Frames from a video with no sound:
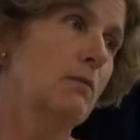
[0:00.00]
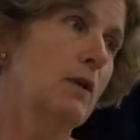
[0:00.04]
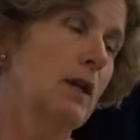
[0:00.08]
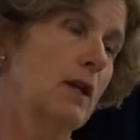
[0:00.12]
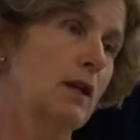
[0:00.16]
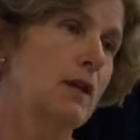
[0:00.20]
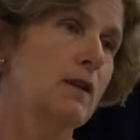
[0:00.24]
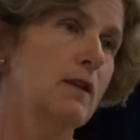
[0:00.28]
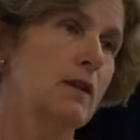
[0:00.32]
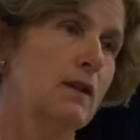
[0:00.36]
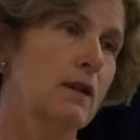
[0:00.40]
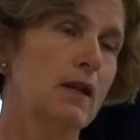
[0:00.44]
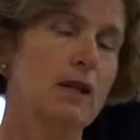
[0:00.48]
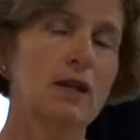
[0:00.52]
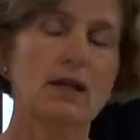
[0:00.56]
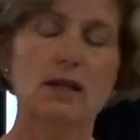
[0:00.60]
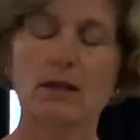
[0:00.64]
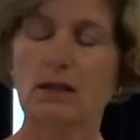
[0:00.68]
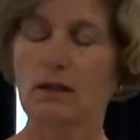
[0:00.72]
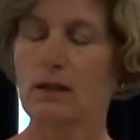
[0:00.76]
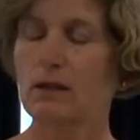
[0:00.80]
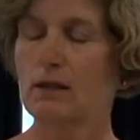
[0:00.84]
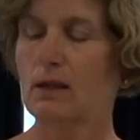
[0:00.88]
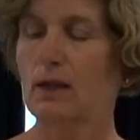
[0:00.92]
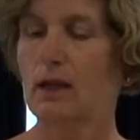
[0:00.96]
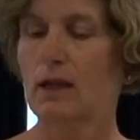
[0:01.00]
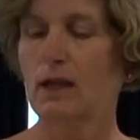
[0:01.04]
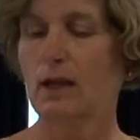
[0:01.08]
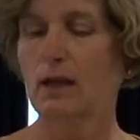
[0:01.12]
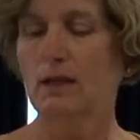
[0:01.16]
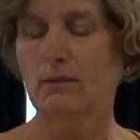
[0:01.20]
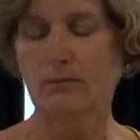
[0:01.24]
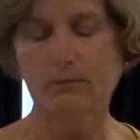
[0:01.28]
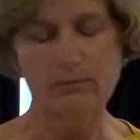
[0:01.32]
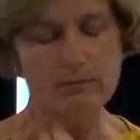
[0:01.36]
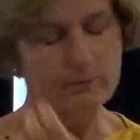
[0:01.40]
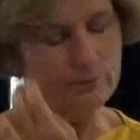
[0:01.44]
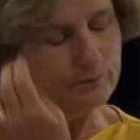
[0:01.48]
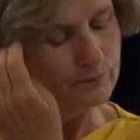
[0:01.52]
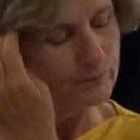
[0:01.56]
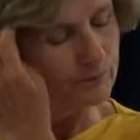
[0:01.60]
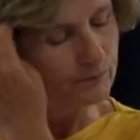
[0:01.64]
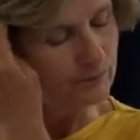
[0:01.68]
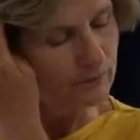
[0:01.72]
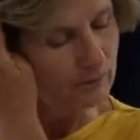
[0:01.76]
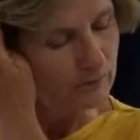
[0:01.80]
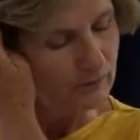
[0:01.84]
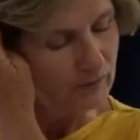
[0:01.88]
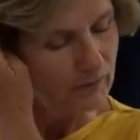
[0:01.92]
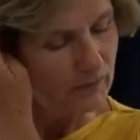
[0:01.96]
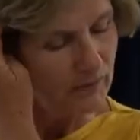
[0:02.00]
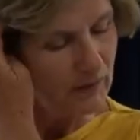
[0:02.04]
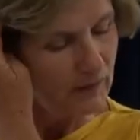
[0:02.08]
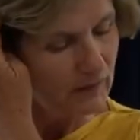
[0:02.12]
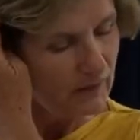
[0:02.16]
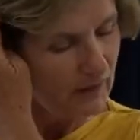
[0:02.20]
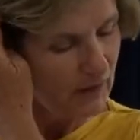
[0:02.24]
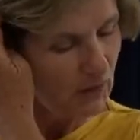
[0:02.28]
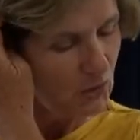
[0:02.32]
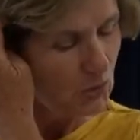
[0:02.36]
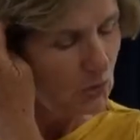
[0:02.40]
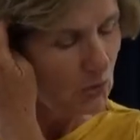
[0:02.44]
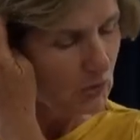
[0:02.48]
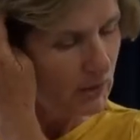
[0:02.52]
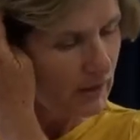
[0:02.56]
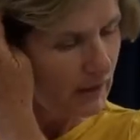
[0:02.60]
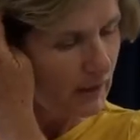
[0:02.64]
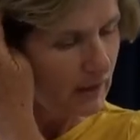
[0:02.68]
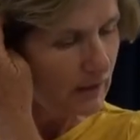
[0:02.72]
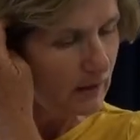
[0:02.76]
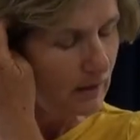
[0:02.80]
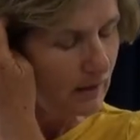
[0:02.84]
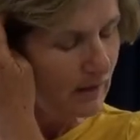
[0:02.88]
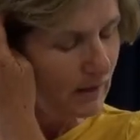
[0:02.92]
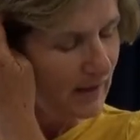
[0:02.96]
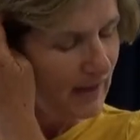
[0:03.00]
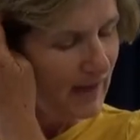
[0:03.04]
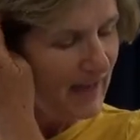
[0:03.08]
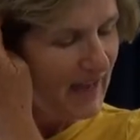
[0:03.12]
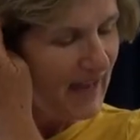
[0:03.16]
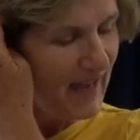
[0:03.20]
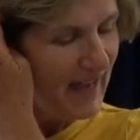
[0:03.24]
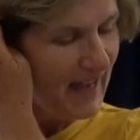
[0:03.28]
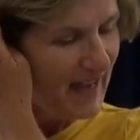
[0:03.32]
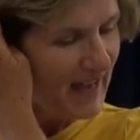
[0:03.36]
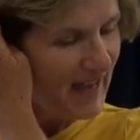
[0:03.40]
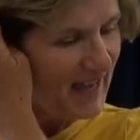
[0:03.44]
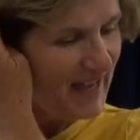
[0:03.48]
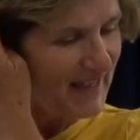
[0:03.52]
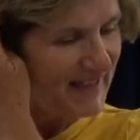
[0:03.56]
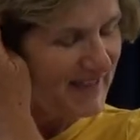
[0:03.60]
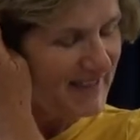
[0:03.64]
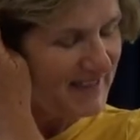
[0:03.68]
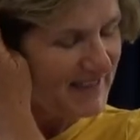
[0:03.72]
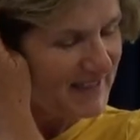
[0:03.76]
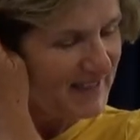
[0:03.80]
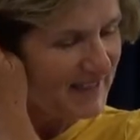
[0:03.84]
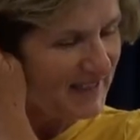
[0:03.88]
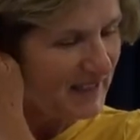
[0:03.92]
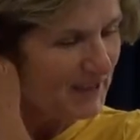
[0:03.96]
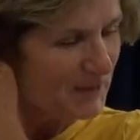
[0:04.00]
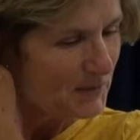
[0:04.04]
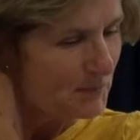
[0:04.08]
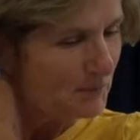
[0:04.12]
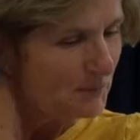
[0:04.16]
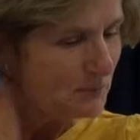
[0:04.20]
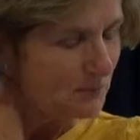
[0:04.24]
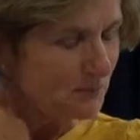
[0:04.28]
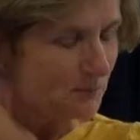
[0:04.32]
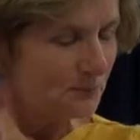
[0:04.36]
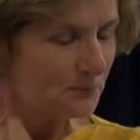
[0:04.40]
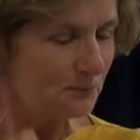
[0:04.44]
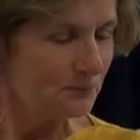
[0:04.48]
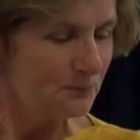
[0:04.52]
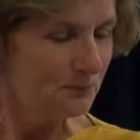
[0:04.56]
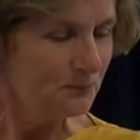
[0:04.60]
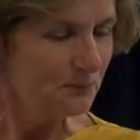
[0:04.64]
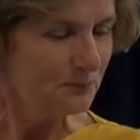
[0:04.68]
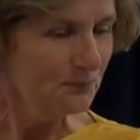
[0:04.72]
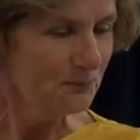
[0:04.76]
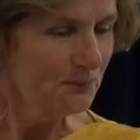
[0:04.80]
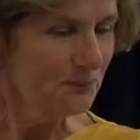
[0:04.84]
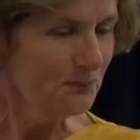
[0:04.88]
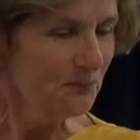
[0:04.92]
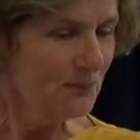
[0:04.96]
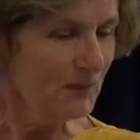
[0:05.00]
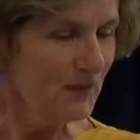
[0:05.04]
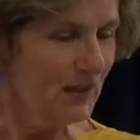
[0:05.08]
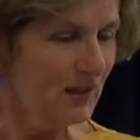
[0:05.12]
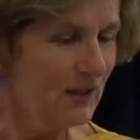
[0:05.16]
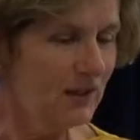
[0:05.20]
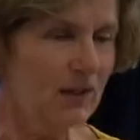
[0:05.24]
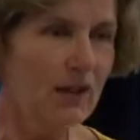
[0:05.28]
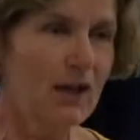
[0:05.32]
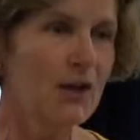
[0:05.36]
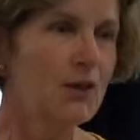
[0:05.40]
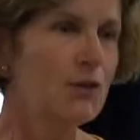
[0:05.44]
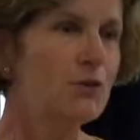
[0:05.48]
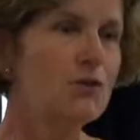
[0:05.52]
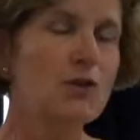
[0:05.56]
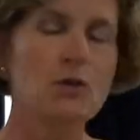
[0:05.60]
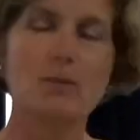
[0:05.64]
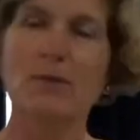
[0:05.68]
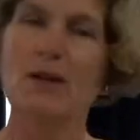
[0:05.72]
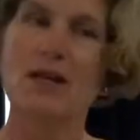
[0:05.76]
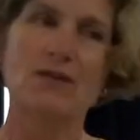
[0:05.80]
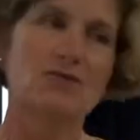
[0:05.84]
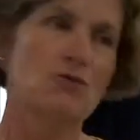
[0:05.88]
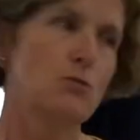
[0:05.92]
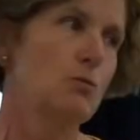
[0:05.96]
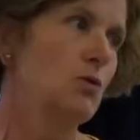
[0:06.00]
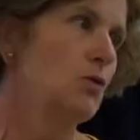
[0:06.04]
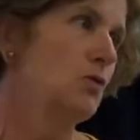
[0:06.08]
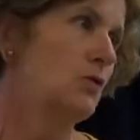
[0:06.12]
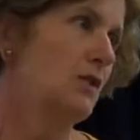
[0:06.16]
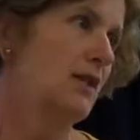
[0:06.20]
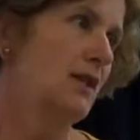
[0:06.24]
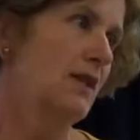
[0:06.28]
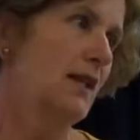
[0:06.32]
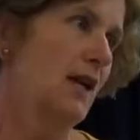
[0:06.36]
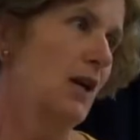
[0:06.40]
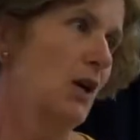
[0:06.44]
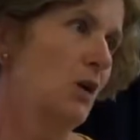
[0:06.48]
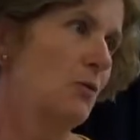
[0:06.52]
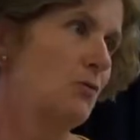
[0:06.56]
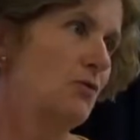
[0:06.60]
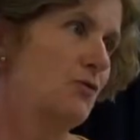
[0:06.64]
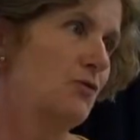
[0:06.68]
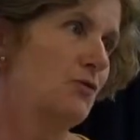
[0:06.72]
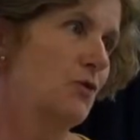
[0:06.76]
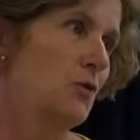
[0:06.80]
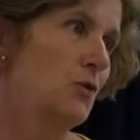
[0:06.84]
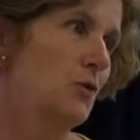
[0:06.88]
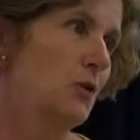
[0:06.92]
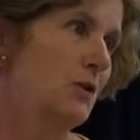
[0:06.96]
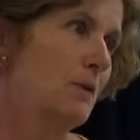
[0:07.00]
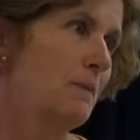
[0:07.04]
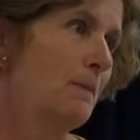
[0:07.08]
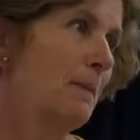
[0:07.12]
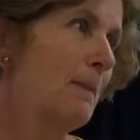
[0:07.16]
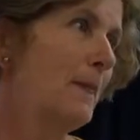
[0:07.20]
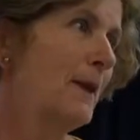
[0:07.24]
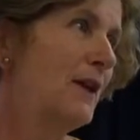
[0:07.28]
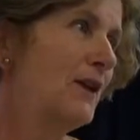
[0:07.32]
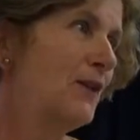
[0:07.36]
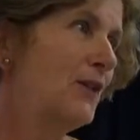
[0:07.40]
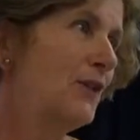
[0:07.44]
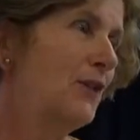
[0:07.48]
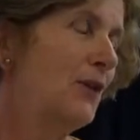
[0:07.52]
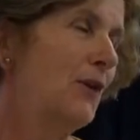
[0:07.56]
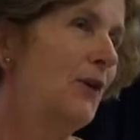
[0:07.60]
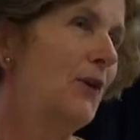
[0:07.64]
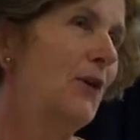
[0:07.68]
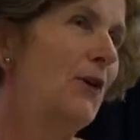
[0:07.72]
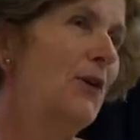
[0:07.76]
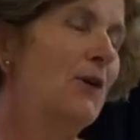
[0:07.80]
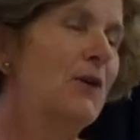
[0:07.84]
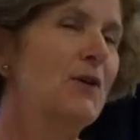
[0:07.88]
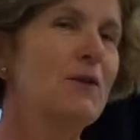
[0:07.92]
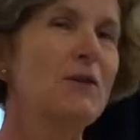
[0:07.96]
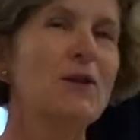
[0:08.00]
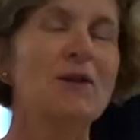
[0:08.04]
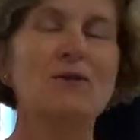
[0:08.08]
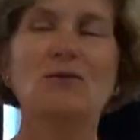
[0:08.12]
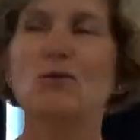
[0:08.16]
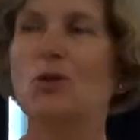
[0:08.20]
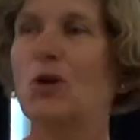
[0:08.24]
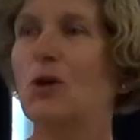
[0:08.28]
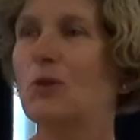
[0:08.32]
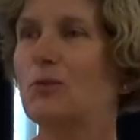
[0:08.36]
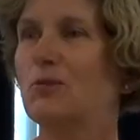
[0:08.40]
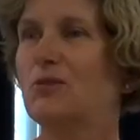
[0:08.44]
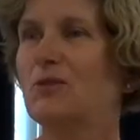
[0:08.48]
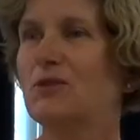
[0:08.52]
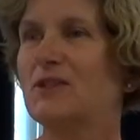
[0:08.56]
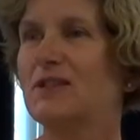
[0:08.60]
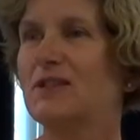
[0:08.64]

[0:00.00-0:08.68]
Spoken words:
in their cooking, and neither of them had ever milked a cow before. So Rob